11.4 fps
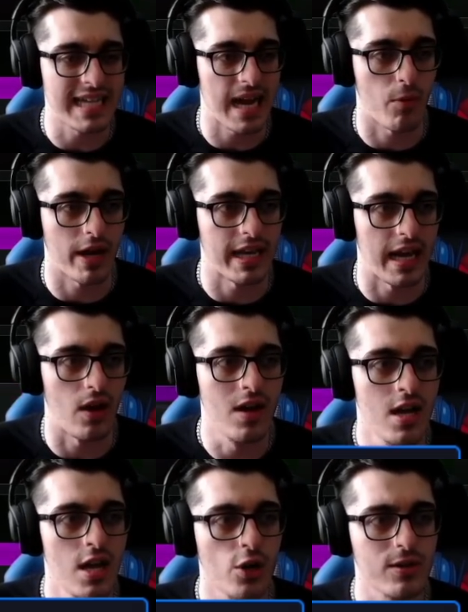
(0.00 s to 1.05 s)
tab right now,
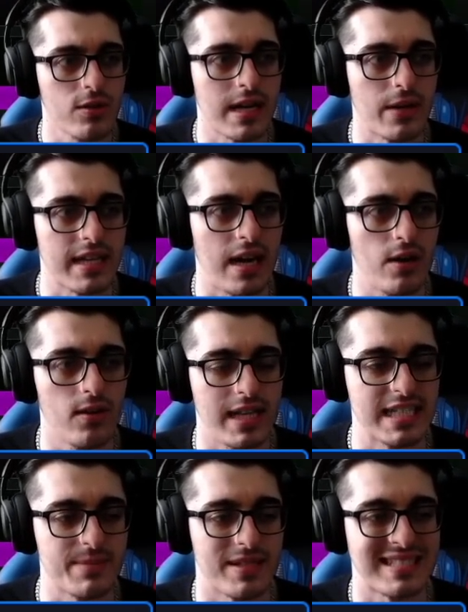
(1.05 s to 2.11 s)
Critical Countdown only
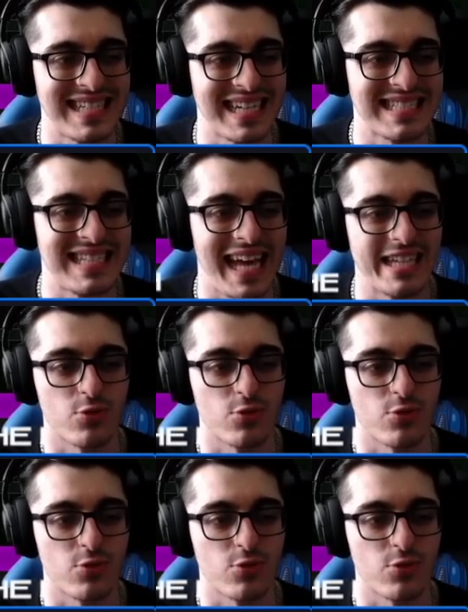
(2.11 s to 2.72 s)
has about 6 days